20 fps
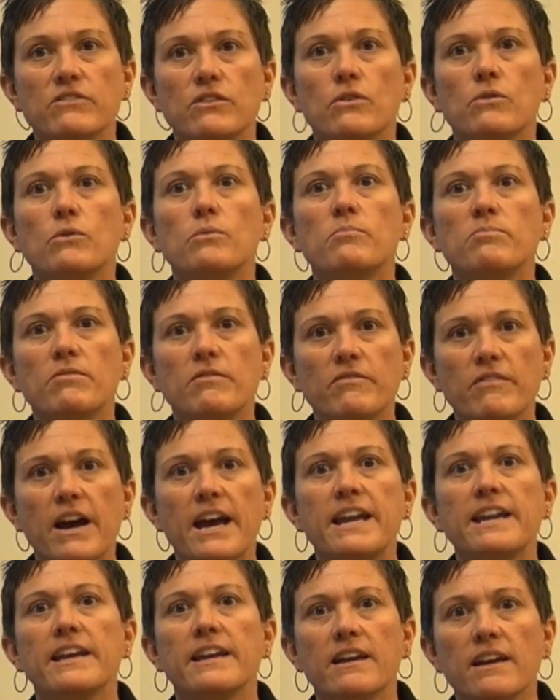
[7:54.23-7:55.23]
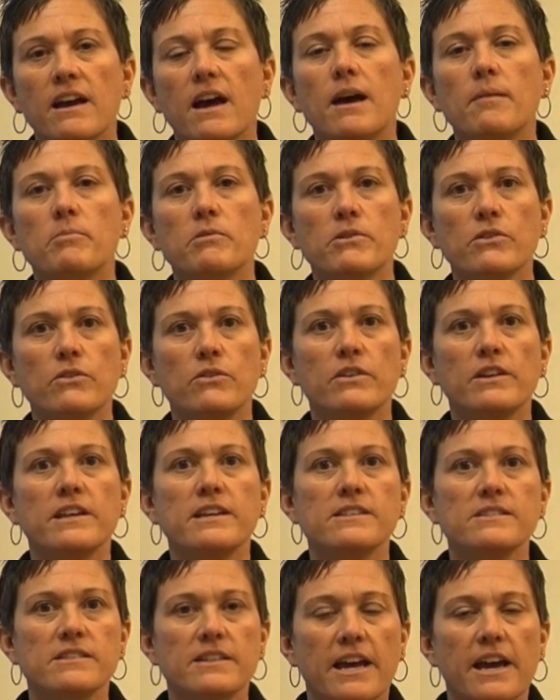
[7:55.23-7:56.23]
So providing
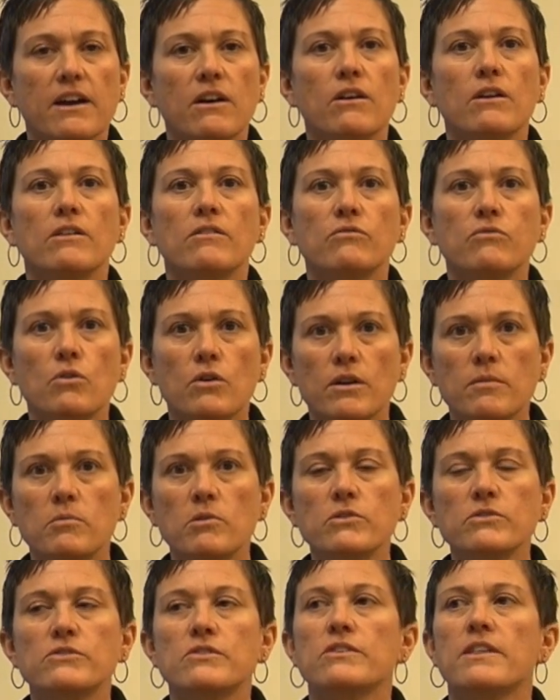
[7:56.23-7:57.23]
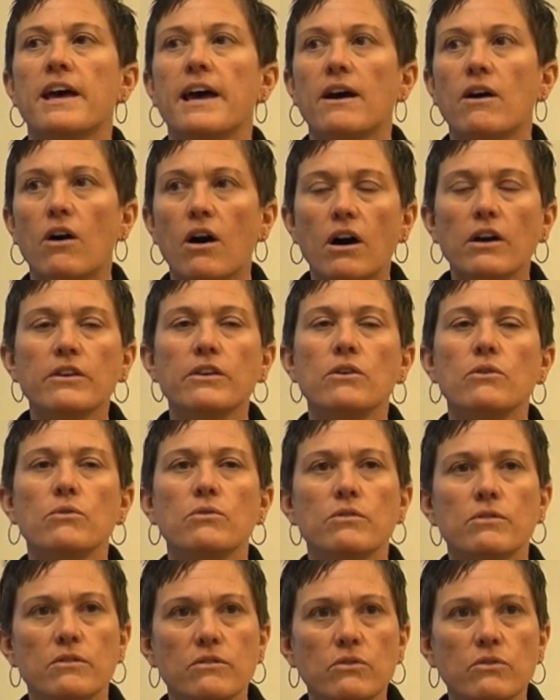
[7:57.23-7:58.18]
opportunities that are affordable so that all youth